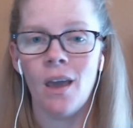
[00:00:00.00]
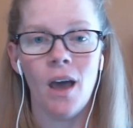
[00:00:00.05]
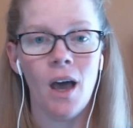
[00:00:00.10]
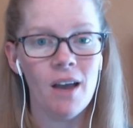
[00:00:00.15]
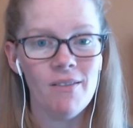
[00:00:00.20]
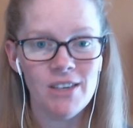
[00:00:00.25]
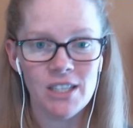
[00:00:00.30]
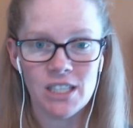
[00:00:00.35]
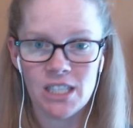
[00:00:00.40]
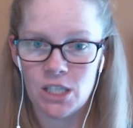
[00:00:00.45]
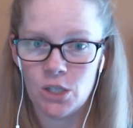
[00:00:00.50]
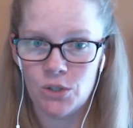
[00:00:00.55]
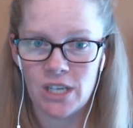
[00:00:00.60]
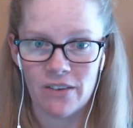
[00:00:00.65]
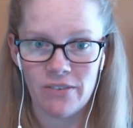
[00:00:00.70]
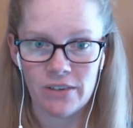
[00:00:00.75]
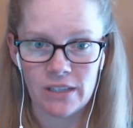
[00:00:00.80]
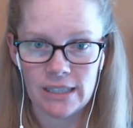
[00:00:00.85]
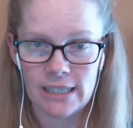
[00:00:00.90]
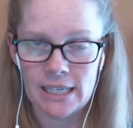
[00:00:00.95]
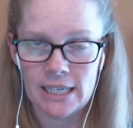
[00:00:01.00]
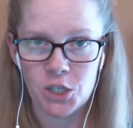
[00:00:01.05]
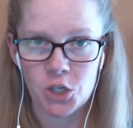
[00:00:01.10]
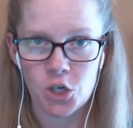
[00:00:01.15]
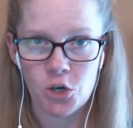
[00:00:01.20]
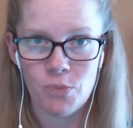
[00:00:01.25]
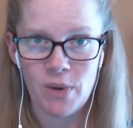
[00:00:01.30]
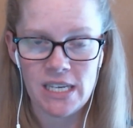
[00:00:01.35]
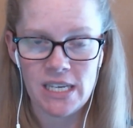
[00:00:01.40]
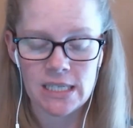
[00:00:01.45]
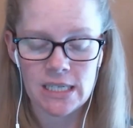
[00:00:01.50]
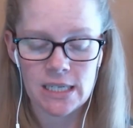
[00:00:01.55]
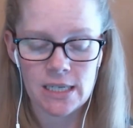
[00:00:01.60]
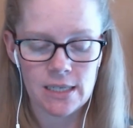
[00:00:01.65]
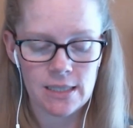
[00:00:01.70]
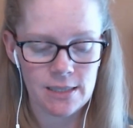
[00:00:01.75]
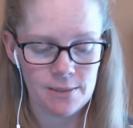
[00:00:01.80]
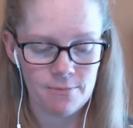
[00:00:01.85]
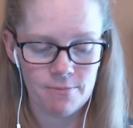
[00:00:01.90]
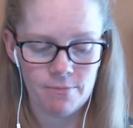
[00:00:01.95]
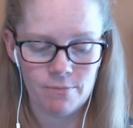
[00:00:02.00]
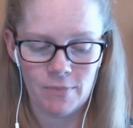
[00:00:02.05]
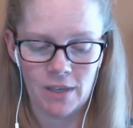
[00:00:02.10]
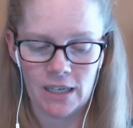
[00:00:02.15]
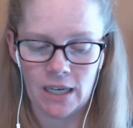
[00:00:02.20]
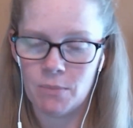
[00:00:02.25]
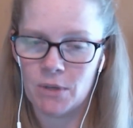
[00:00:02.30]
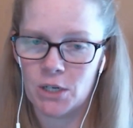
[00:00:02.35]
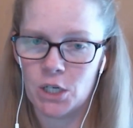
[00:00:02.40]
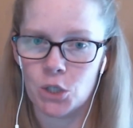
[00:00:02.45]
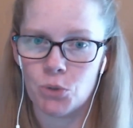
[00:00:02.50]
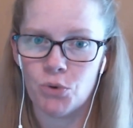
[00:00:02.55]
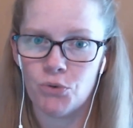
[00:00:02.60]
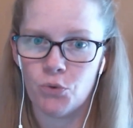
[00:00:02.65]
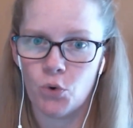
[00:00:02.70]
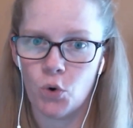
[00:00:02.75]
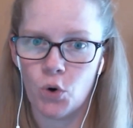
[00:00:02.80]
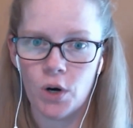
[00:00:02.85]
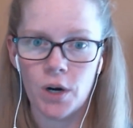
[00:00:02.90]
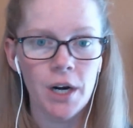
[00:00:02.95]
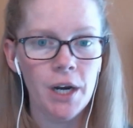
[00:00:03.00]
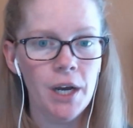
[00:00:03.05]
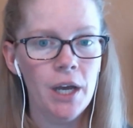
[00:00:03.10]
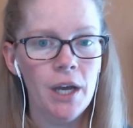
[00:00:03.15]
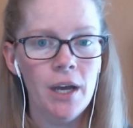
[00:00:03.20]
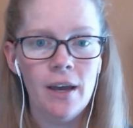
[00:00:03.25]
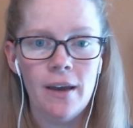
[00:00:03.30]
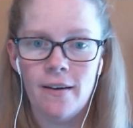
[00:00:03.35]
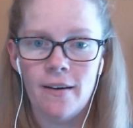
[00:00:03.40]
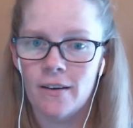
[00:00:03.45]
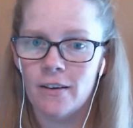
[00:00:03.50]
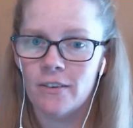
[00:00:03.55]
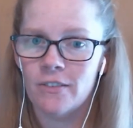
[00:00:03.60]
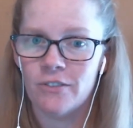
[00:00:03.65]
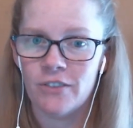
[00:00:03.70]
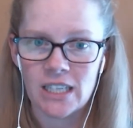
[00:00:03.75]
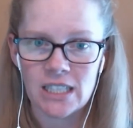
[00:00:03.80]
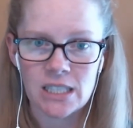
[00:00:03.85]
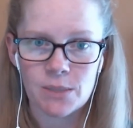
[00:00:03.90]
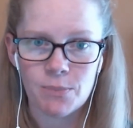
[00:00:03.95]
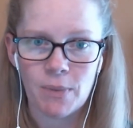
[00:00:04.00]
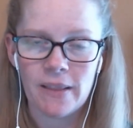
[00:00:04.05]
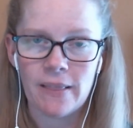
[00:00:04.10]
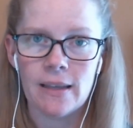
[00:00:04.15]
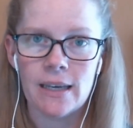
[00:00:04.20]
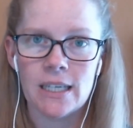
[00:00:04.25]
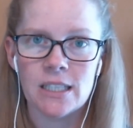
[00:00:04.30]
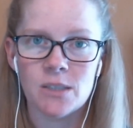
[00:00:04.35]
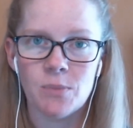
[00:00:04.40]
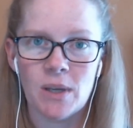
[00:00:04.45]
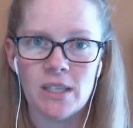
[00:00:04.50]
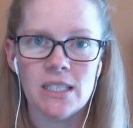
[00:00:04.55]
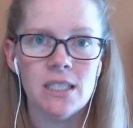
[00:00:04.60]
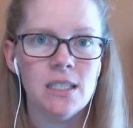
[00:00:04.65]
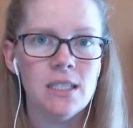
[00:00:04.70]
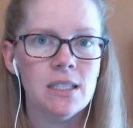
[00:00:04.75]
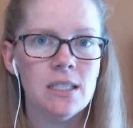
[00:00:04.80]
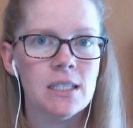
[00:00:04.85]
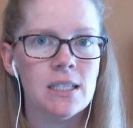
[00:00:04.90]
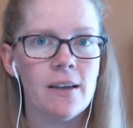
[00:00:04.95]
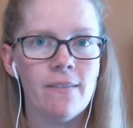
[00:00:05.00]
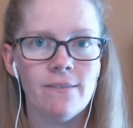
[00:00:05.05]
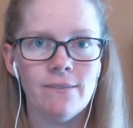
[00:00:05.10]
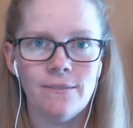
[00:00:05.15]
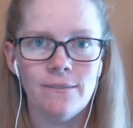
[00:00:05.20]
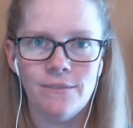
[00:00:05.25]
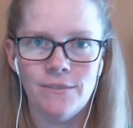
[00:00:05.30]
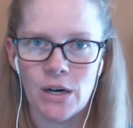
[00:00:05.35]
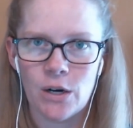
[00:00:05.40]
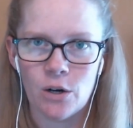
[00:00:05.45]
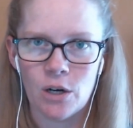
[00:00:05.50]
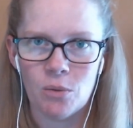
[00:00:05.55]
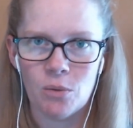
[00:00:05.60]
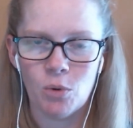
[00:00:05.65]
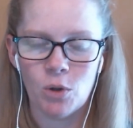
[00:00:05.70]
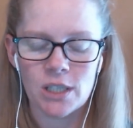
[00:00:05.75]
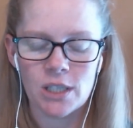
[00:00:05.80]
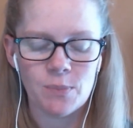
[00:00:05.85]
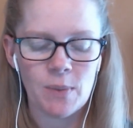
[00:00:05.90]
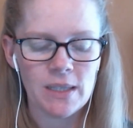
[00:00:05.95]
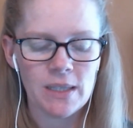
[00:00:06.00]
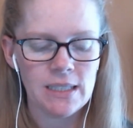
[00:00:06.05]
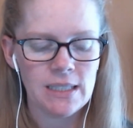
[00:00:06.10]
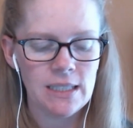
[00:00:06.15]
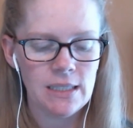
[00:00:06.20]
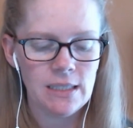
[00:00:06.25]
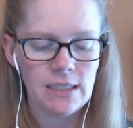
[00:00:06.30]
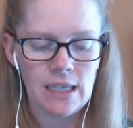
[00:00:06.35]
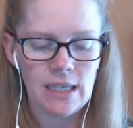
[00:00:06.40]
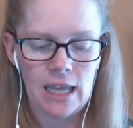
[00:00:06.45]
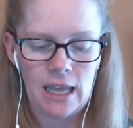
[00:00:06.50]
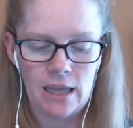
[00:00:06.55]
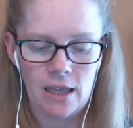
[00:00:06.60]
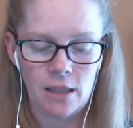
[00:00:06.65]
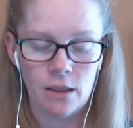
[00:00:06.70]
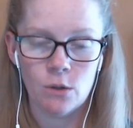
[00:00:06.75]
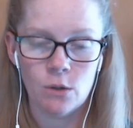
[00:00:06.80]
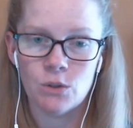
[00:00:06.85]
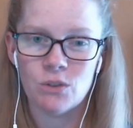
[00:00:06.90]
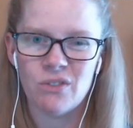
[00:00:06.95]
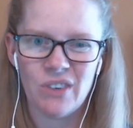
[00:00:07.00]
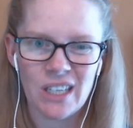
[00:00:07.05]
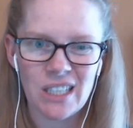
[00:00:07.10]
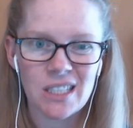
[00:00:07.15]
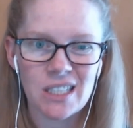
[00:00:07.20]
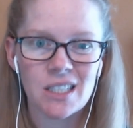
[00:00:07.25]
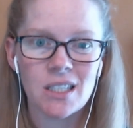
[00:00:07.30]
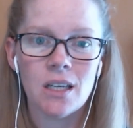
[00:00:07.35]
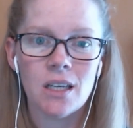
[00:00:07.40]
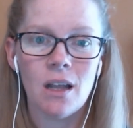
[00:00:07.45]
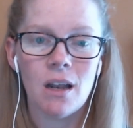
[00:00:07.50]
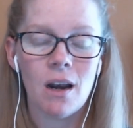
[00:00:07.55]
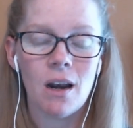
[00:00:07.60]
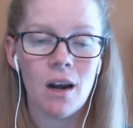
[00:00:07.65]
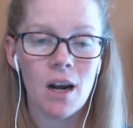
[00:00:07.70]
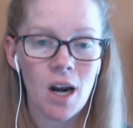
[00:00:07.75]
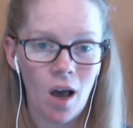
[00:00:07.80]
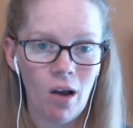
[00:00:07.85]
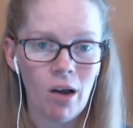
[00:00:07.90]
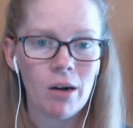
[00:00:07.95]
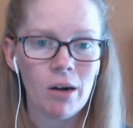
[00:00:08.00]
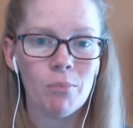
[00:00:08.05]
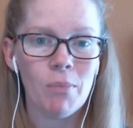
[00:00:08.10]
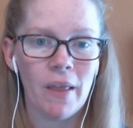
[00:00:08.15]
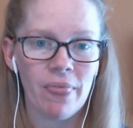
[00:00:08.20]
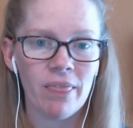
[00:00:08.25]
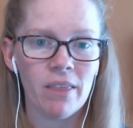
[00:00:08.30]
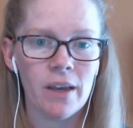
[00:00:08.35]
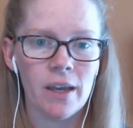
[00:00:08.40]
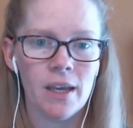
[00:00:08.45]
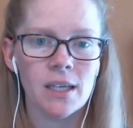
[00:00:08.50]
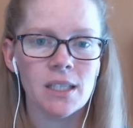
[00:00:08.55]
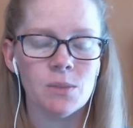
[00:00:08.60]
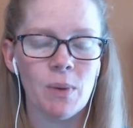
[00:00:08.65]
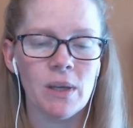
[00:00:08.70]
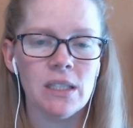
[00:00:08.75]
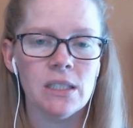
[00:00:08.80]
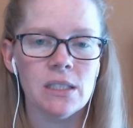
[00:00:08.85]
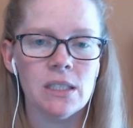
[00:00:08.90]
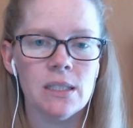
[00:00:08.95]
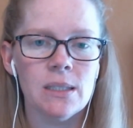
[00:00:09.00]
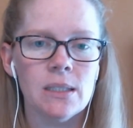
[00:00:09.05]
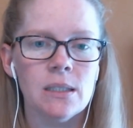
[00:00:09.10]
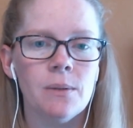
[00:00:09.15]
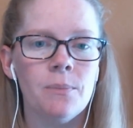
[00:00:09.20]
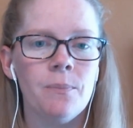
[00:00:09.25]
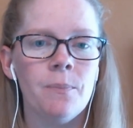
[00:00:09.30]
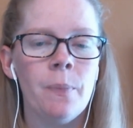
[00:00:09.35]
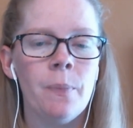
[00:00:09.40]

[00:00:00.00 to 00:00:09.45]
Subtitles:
Obviously, you definitely need your basics, like I mentioned before, fixed monthly expenses, variable expenses, and those fixed non-monthly expenses.